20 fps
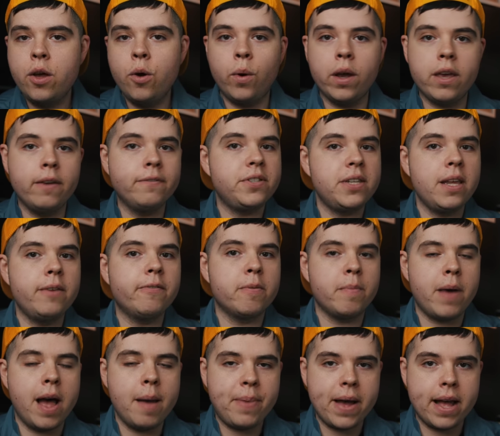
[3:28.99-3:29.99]
what you've seen
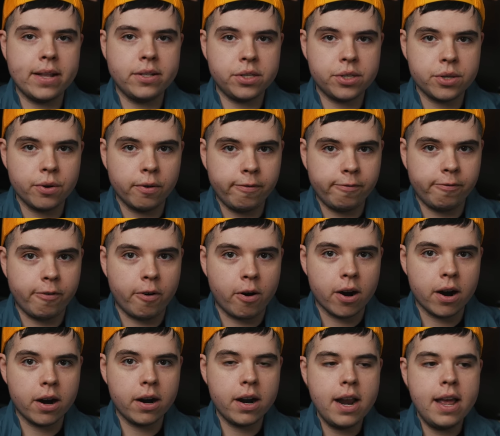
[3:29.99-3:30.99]
from iPads so
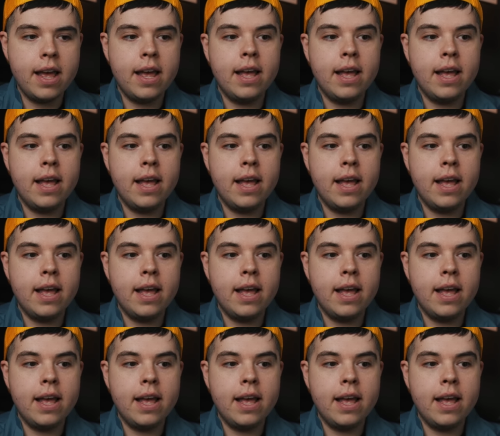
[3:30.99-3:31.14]
far,